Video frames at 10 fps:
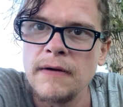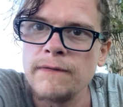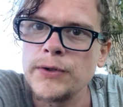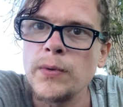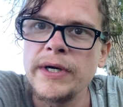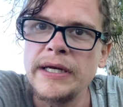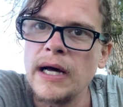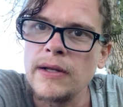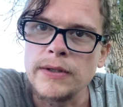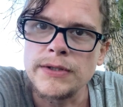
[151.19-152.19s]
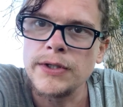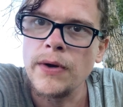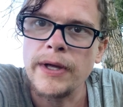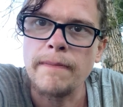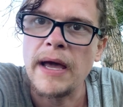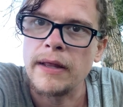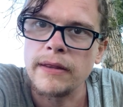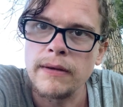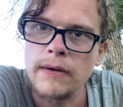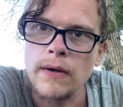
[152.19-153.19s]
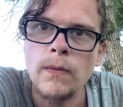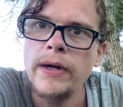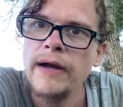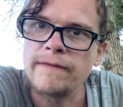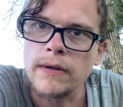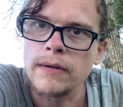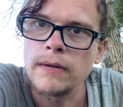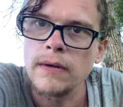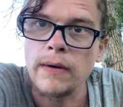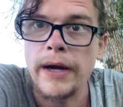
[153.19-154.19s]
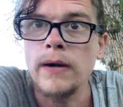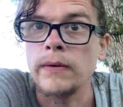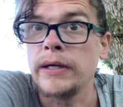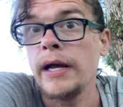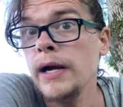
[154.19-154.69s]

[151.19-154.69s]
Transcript: for $20 to go get meth or whatever or heroin.